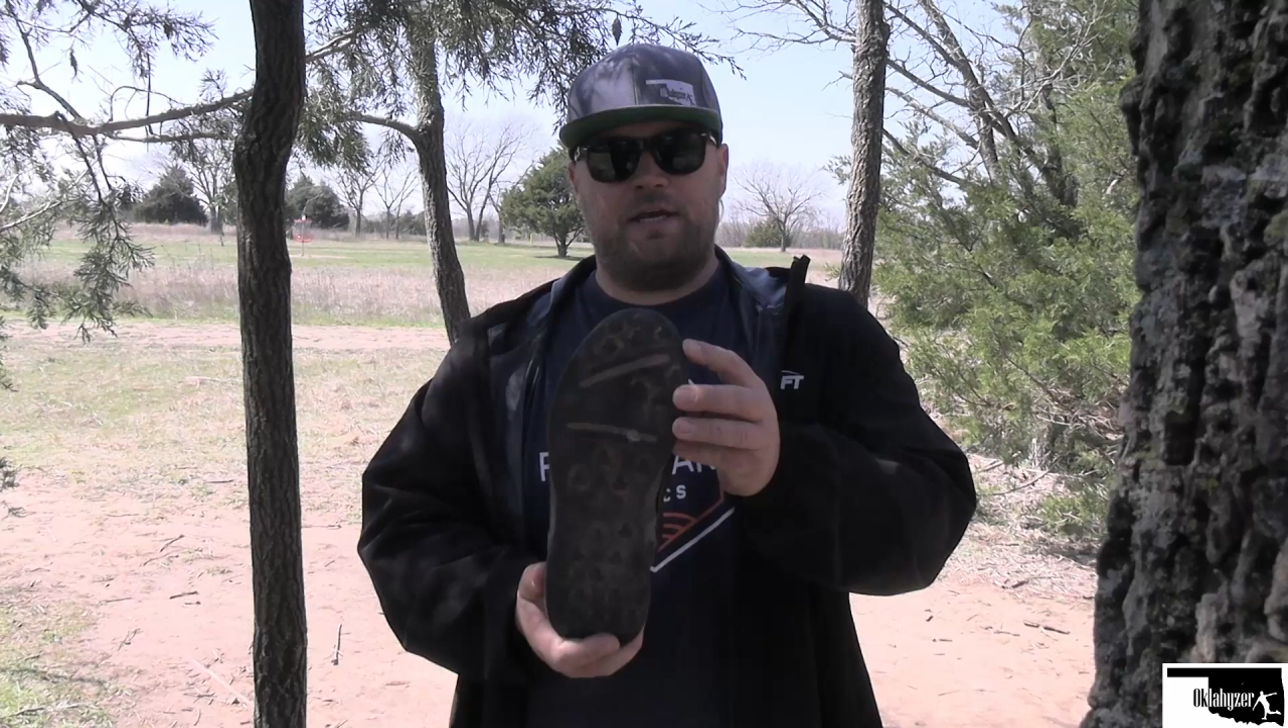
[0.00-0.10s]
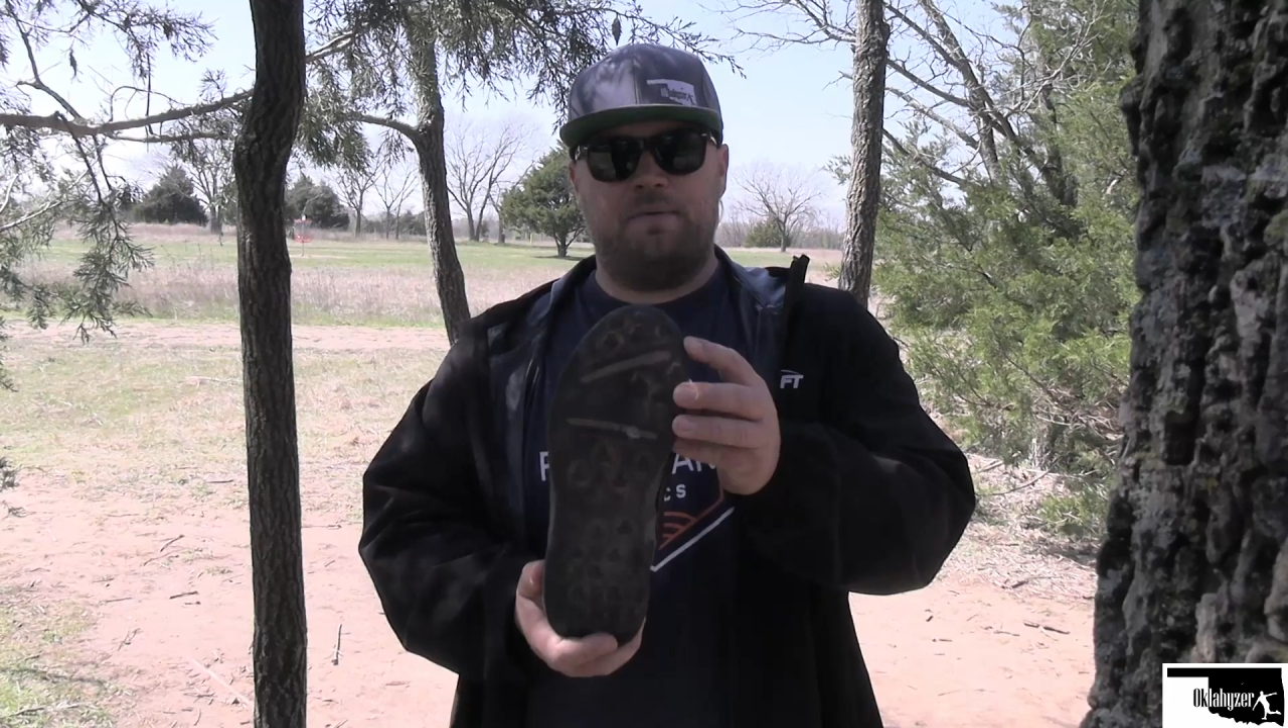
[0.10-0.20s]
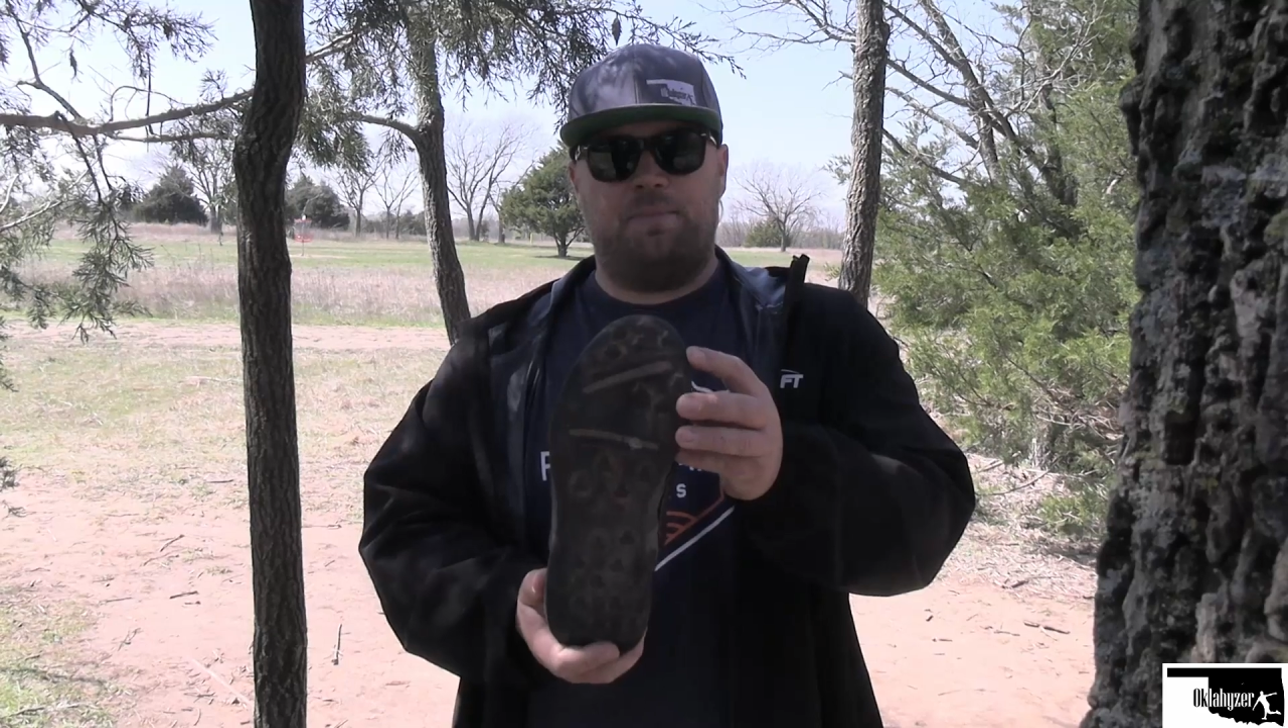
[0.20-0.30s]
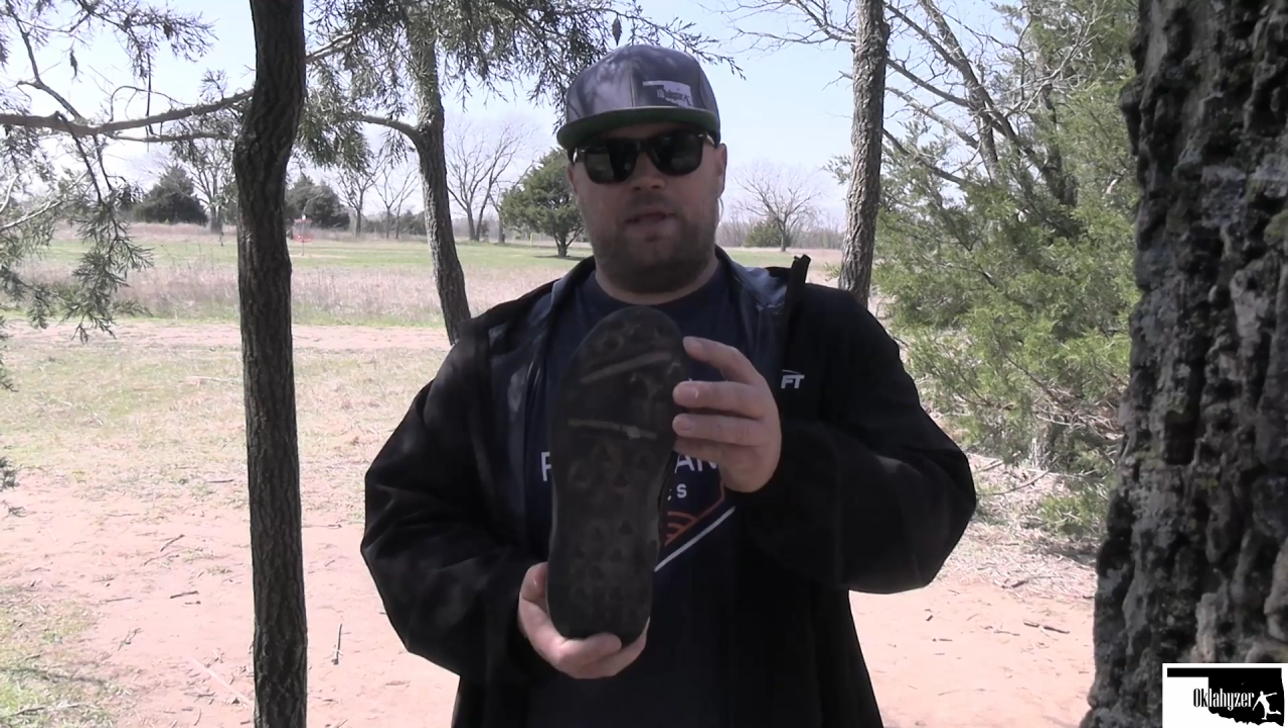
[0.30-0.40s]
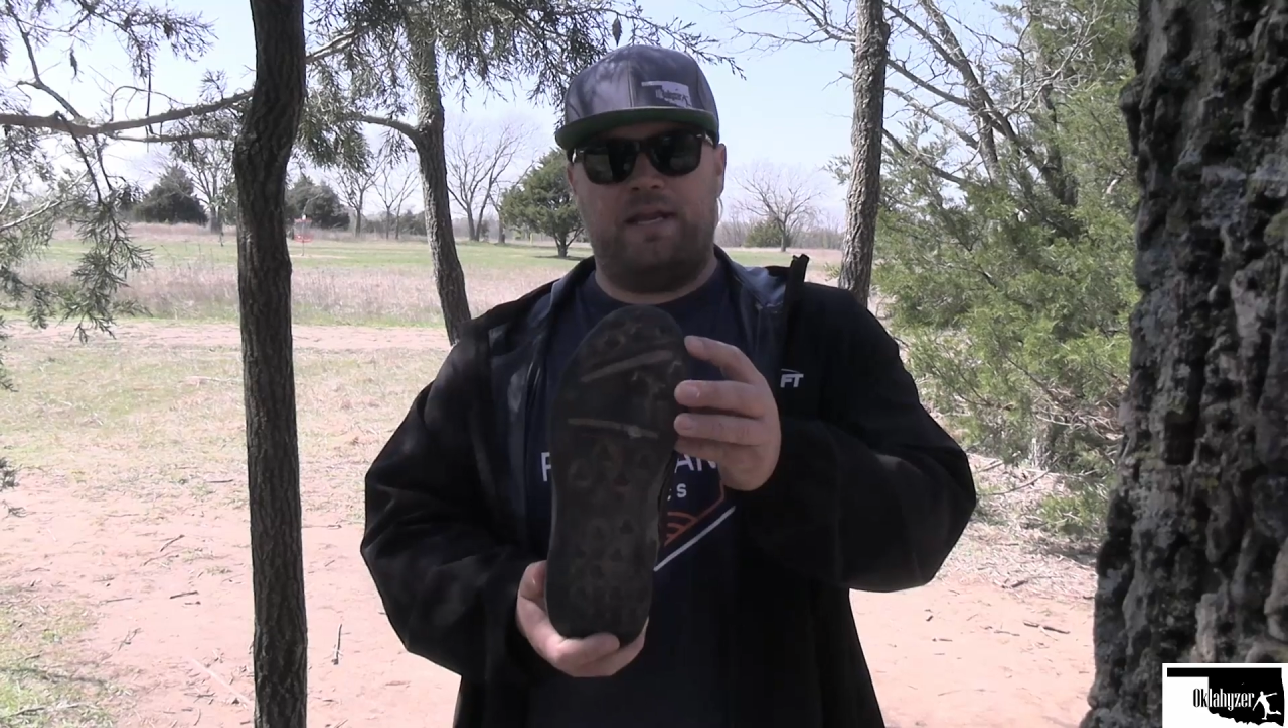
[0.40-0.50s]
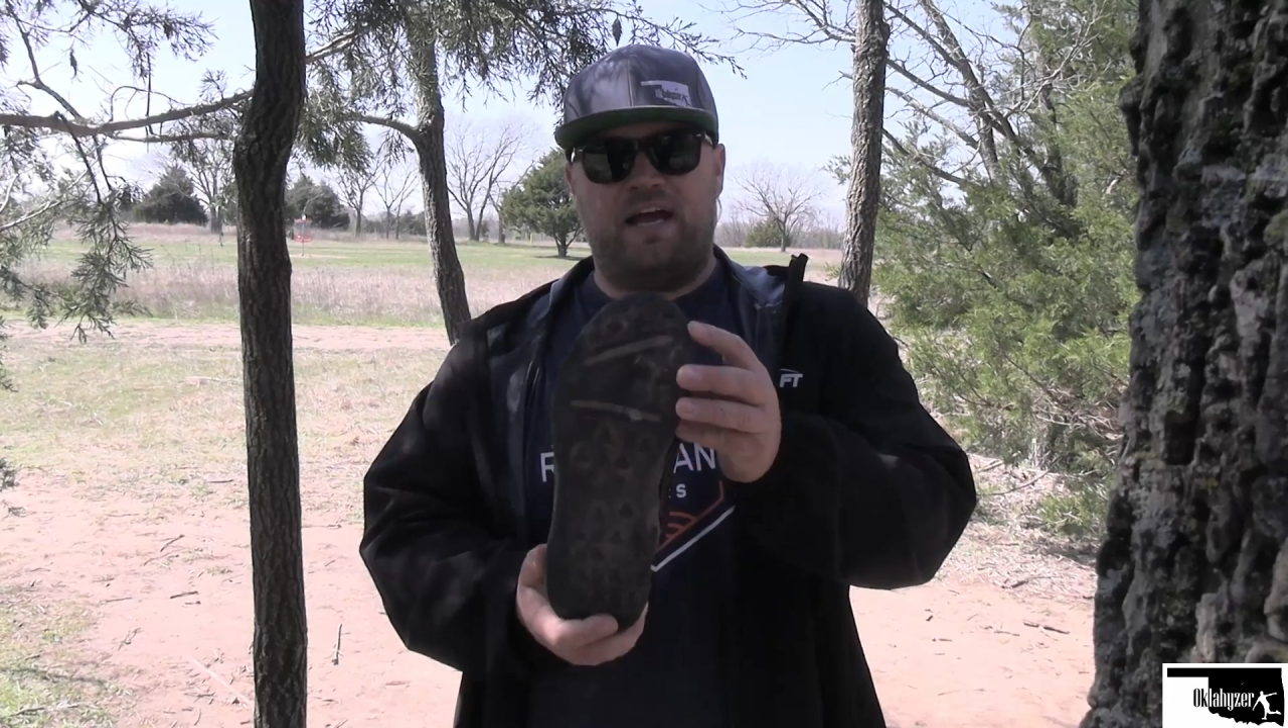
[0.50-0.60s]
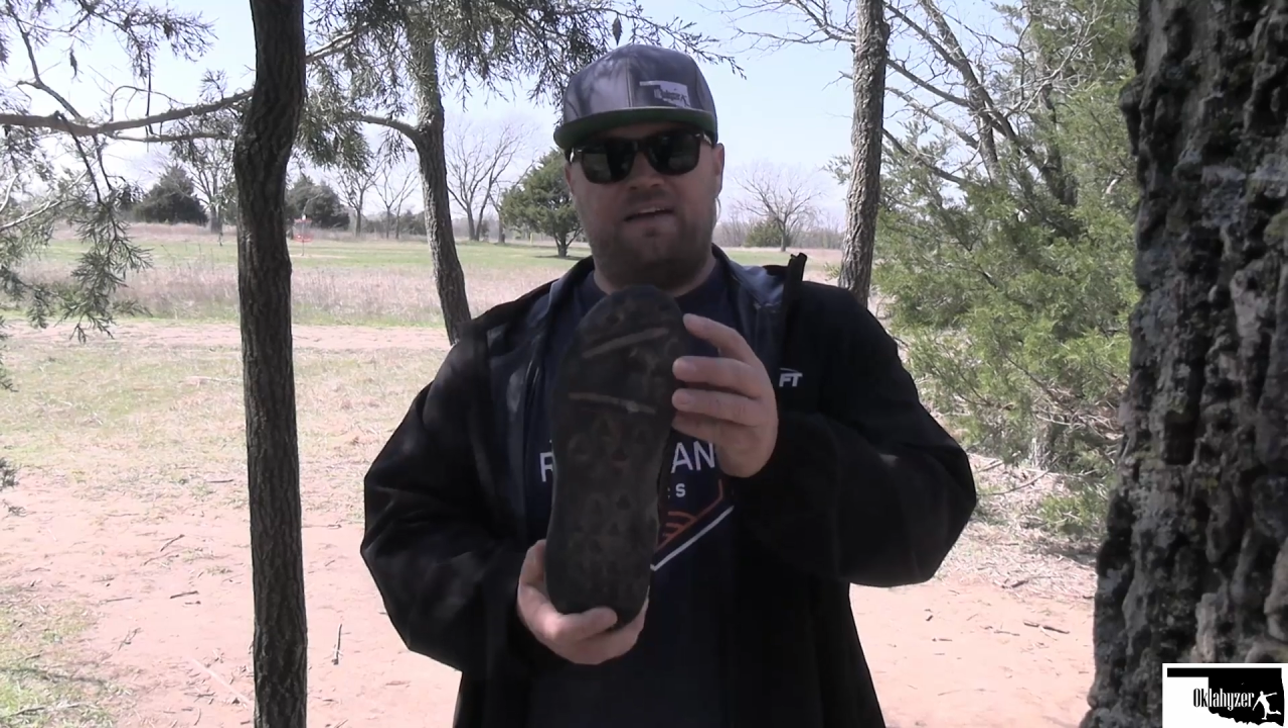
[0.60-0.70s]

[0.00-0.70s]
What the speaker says: complaint